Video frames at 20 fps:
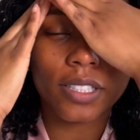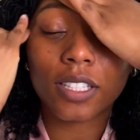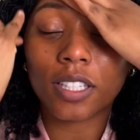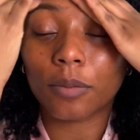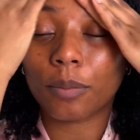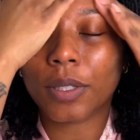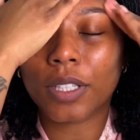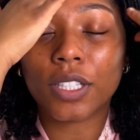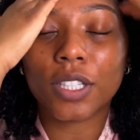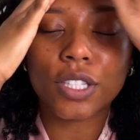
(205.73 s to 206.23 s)
to
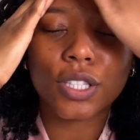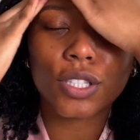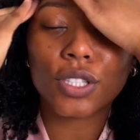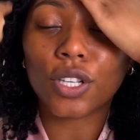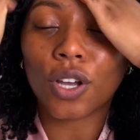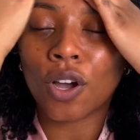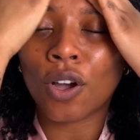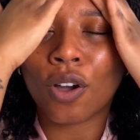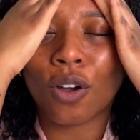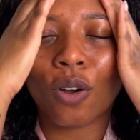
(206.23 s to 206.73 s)
be
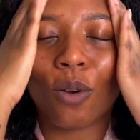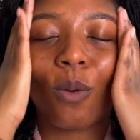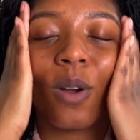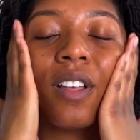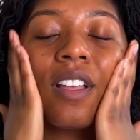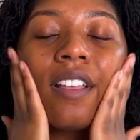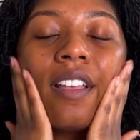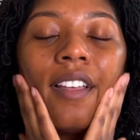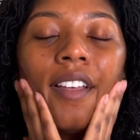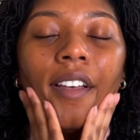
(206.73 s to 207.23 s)
so
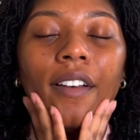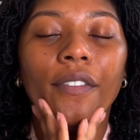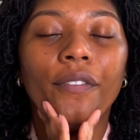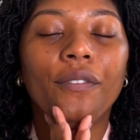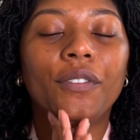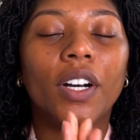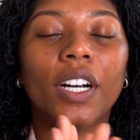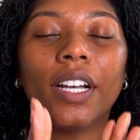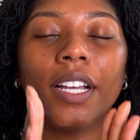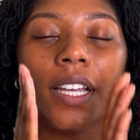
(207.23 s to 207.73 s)

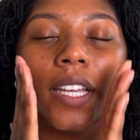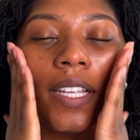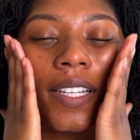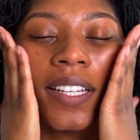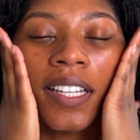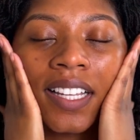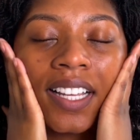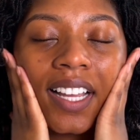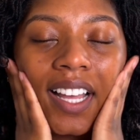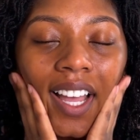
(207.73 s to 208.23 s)
fun.
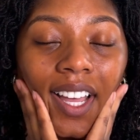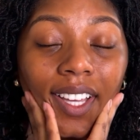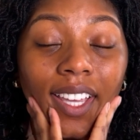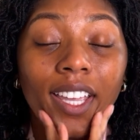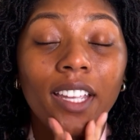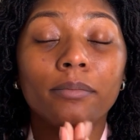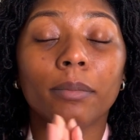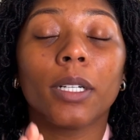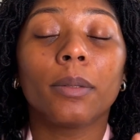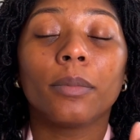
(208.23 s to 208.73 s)
I
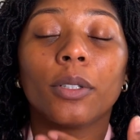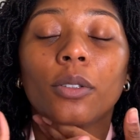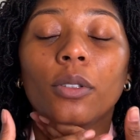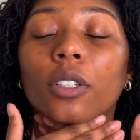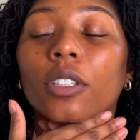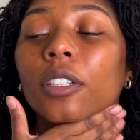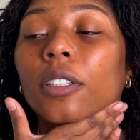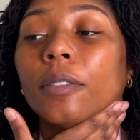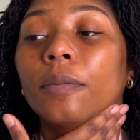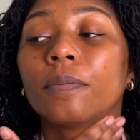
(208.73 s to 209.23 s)
can't remember
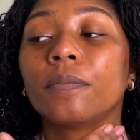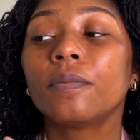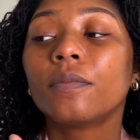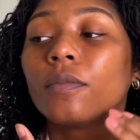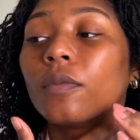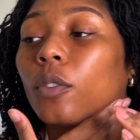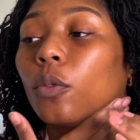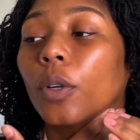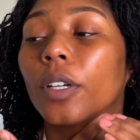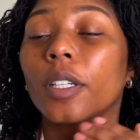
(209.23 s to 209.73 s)

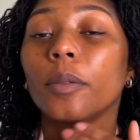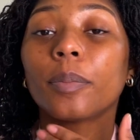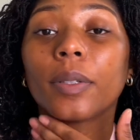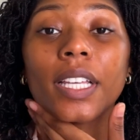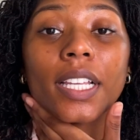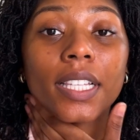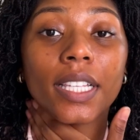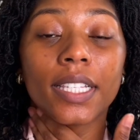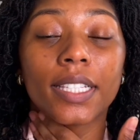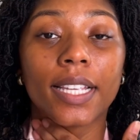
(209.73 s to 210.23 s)
where the
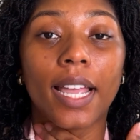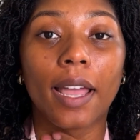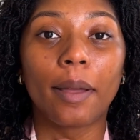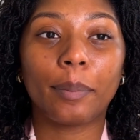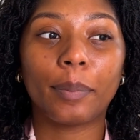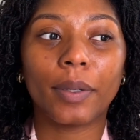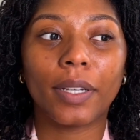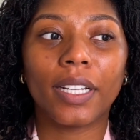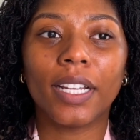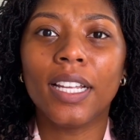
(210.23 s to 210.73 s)
place is at,
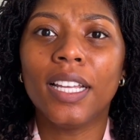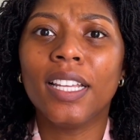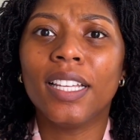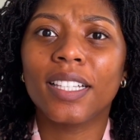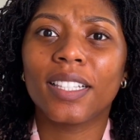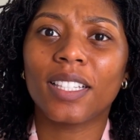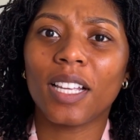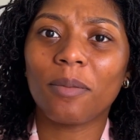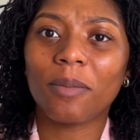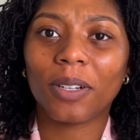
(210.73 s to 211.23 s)
but
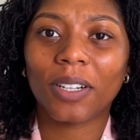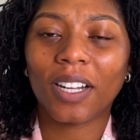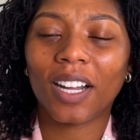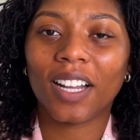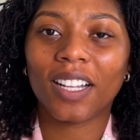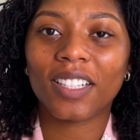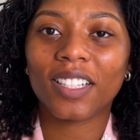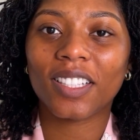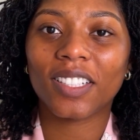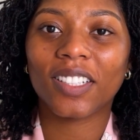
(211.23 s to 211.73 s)
summer
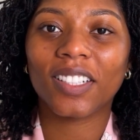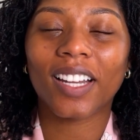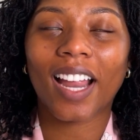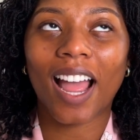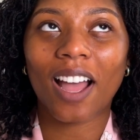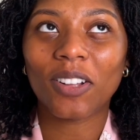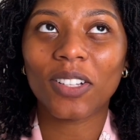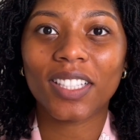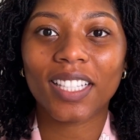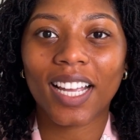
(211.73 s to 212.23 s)
concert
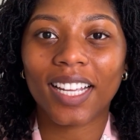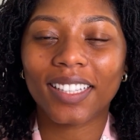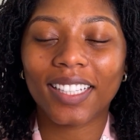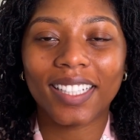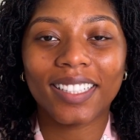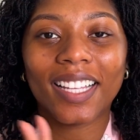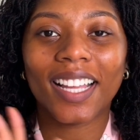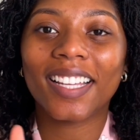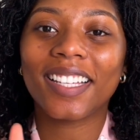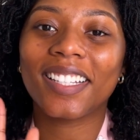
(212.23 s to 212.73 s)
outside
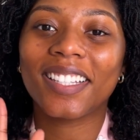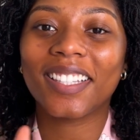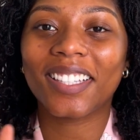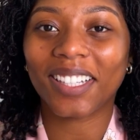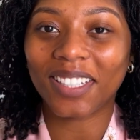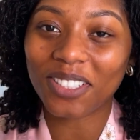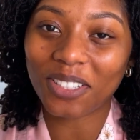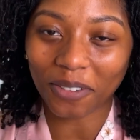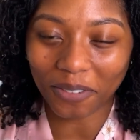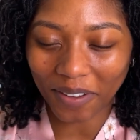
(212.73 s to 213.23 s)
like that is
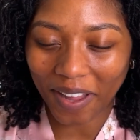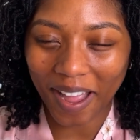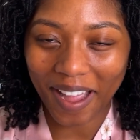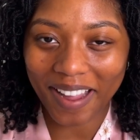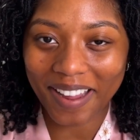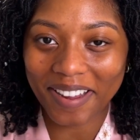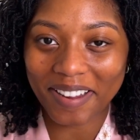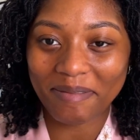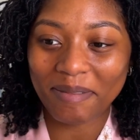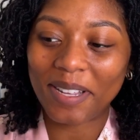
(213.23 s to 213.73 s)
such a
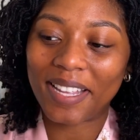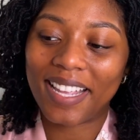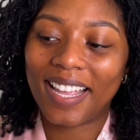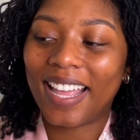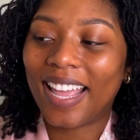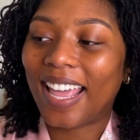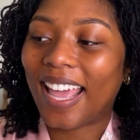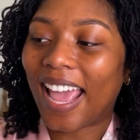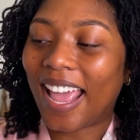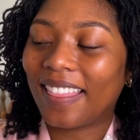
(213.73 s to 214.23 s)
vibe.
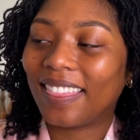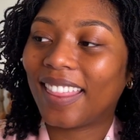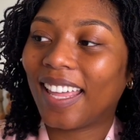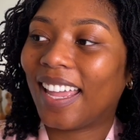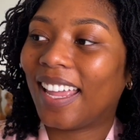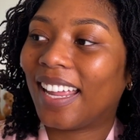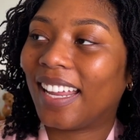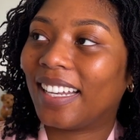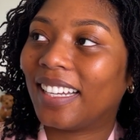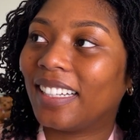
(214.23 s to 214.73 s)
And
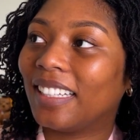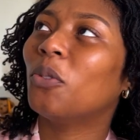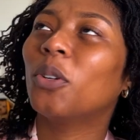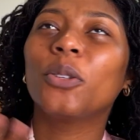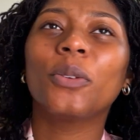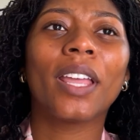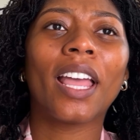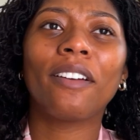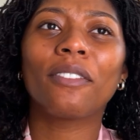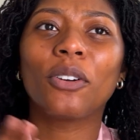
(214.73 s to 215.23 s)
then what do
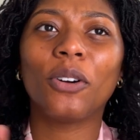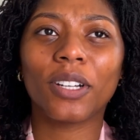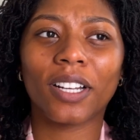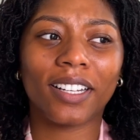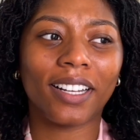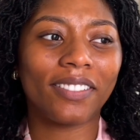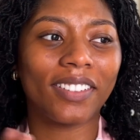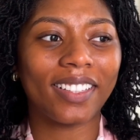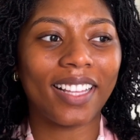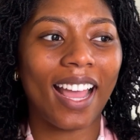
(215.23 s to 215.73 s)
we have going on
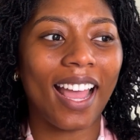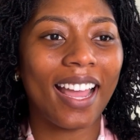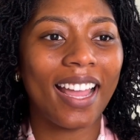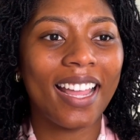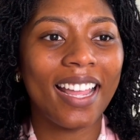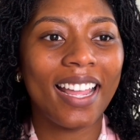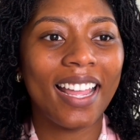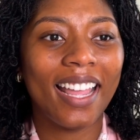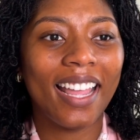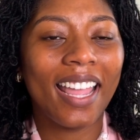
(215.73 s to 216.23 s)
after that?
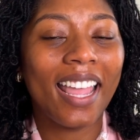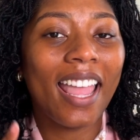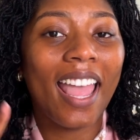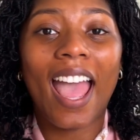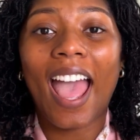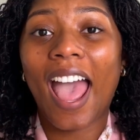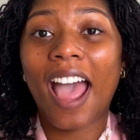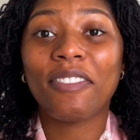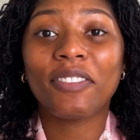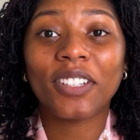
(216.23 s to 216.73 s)

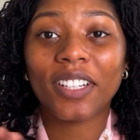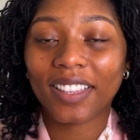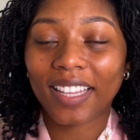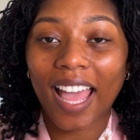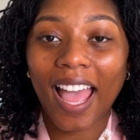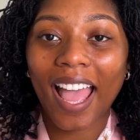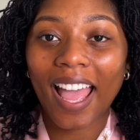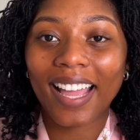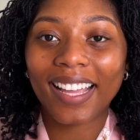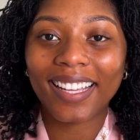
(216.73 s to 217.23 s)
After
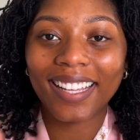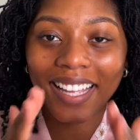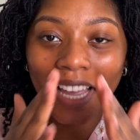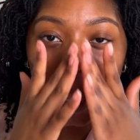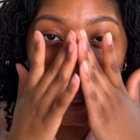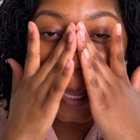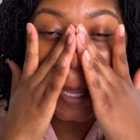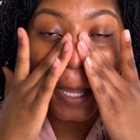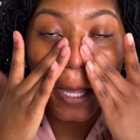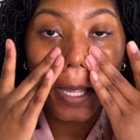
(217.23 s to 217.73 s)
that,
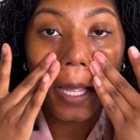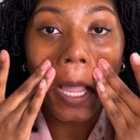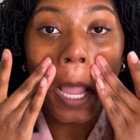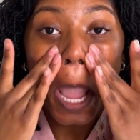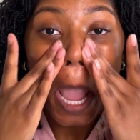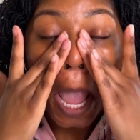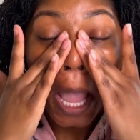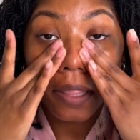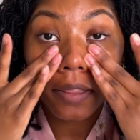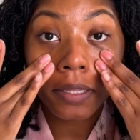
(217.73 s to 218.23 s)

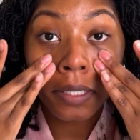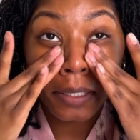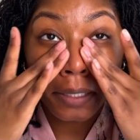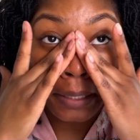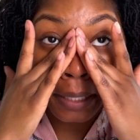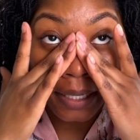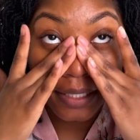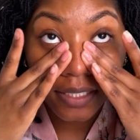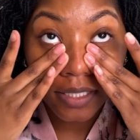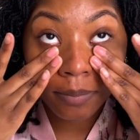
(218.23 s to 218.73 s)
the
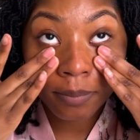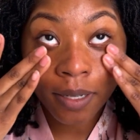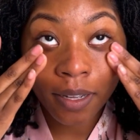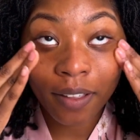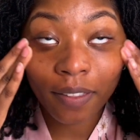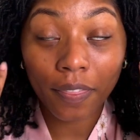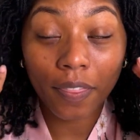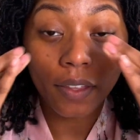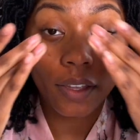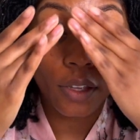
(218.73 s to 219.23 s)
next
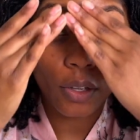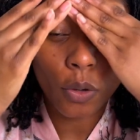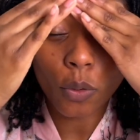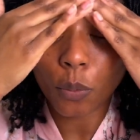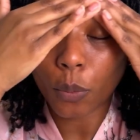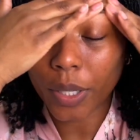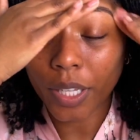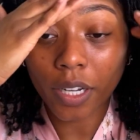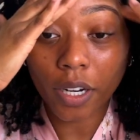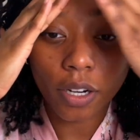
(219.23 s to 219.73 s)
month,
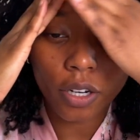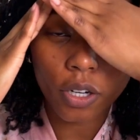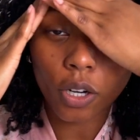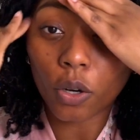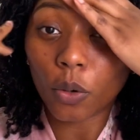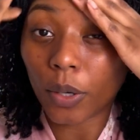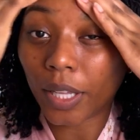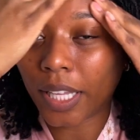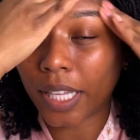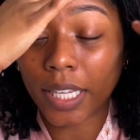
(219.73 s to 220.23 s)
we are
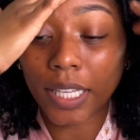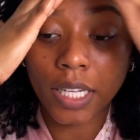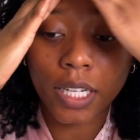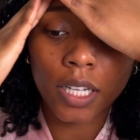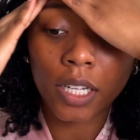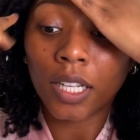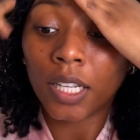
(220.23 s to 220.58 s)
going